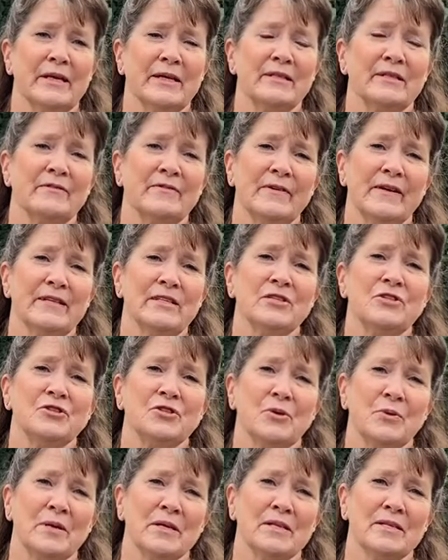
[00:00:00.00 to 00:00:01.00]
elevated
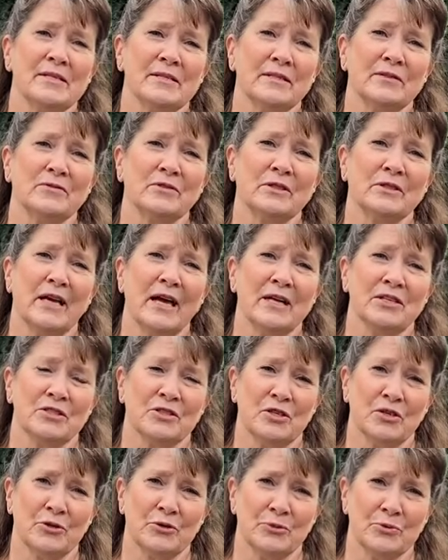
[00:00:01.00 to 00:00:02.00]
so his liver got to
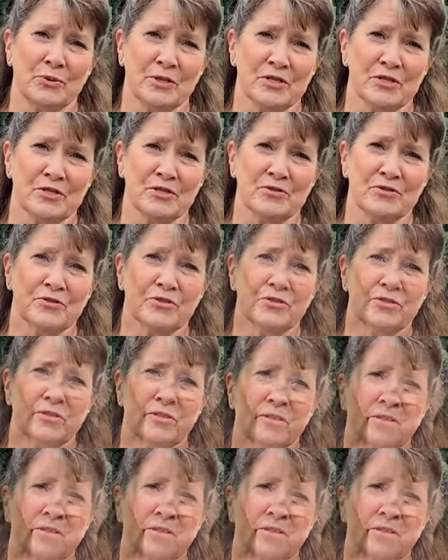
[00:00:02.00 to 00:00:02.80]
go to research.